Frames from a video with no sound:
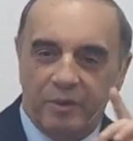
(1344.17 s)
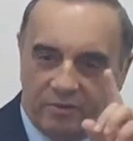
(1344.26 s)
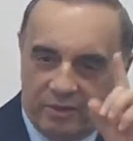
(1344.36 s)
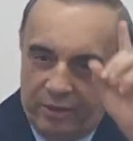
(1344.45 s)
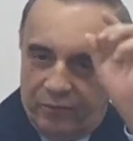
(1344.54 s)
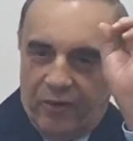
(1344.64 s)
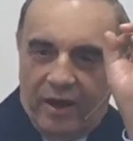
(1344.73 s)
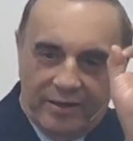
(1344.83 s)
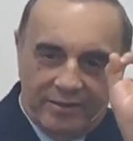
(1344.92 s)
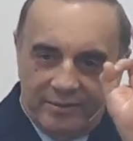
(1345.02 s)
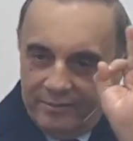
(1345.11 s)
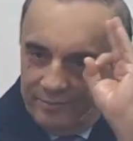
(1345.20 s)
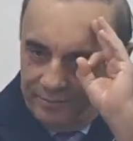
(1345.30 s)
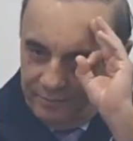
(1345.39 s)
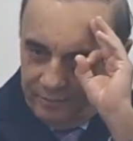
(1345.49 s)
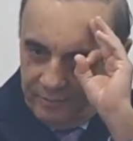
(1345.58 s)
down and see what the Holy
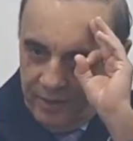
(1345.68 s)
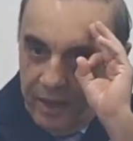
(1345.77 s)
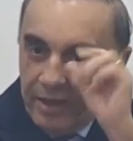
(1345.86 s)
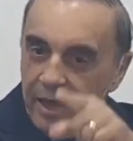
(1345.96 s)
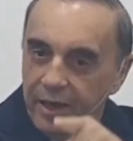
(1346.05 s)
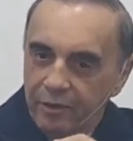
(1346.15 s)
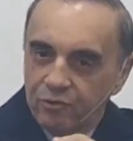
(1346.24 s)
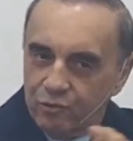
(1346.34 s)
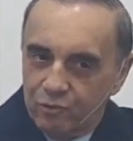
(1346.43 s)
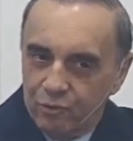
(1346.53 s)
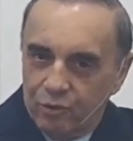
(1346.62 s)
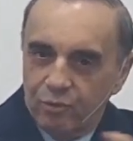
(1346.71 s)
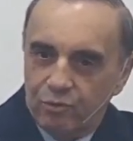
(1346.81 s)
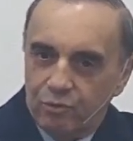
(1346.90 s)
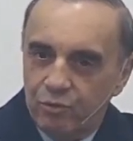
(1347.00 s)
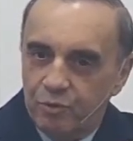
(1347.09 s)
Spirit does.
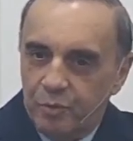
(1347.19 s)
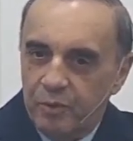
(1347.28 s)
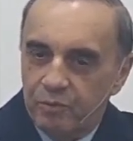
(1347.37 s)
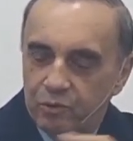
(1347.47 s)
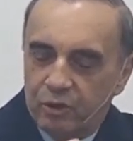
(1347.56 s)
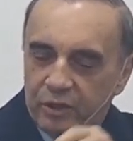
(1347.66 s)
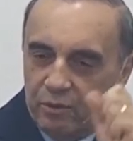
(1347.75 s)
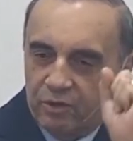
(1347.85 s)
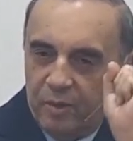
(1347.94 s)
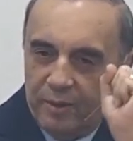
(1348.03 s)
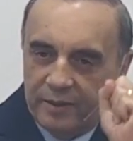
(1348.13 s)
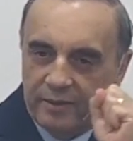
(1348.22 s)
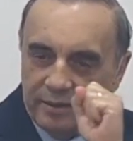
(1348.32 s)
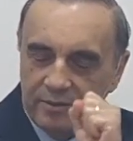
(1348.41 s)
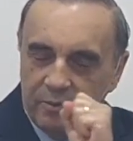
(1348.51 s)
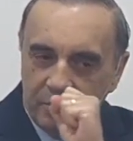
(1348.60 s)
And that's what the Holy Spirit
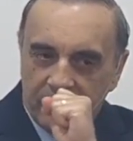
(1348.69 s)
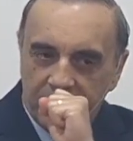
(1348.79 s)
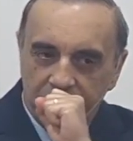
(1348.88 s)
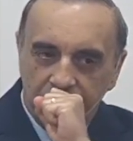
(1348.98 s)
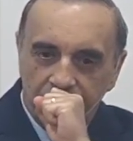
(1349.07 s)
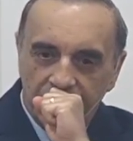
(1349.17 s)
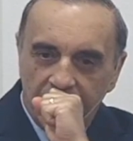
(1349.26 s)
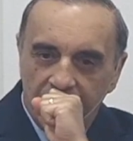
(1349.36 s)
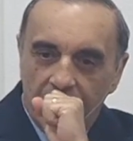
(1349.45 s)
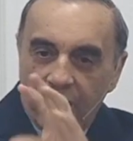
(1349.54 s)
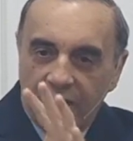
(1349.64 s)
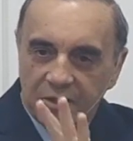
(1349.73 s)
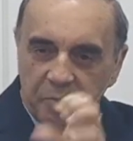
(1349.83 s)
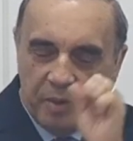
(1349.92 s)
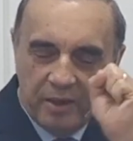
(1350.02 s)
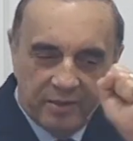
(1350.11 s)
has called us,
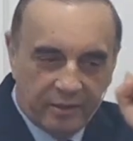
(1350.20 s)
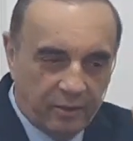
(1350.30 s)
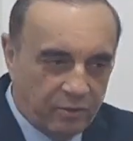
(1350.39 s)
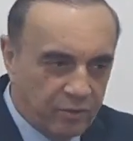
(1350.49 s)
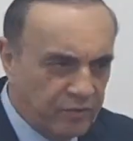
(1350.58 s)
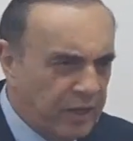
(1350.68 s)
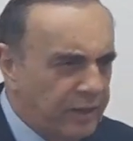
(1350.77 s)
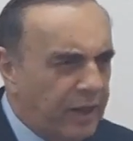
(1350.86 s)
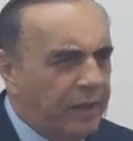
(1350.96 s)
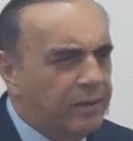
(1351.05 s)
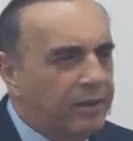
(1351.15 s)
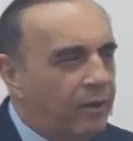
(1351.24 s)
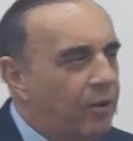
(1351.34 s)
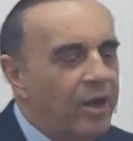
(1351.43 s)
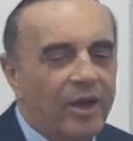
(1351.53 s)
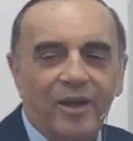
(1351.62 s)
our attention to it. So look
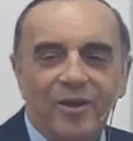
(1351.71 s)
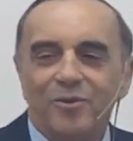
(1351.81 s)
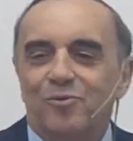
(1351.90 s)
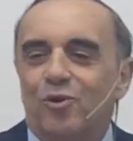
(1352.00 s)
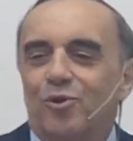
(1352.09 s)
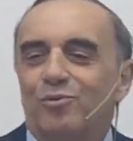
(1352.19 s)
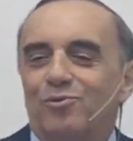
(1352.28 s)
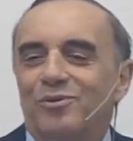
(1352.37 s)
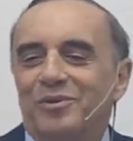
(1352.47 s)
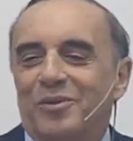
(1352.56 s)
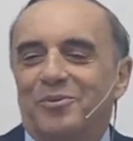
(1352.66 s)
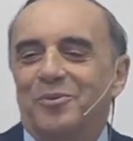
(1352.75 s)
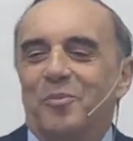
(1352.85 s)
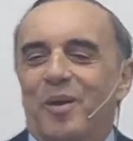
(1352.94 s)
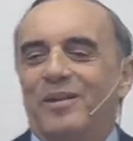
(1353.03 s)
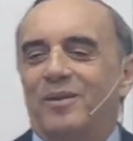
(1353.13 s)
at the experience that I had,
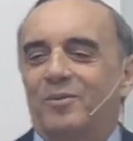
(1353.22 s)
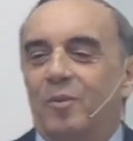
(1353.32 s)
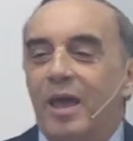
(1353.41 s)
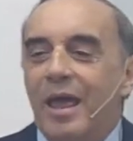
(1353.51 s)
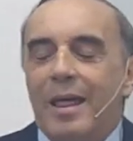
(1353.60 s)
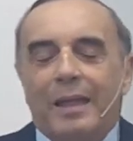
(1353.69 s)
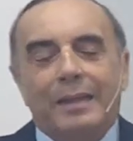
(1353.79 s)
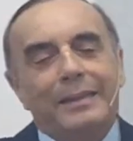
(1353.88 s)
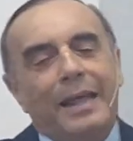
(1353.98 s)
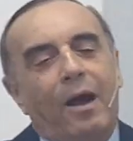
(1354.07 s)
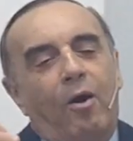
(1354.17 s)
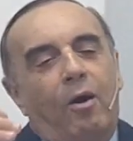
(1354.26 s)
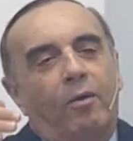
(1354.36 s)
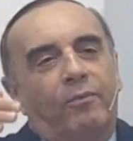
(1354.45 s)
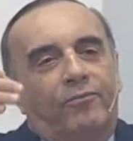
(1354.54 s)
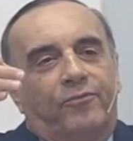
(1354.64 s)
and then said, everything's
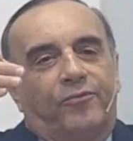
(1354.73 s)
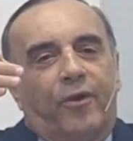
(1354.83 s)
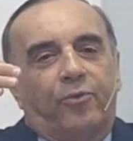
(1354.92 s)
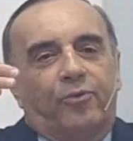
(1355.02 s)
all right.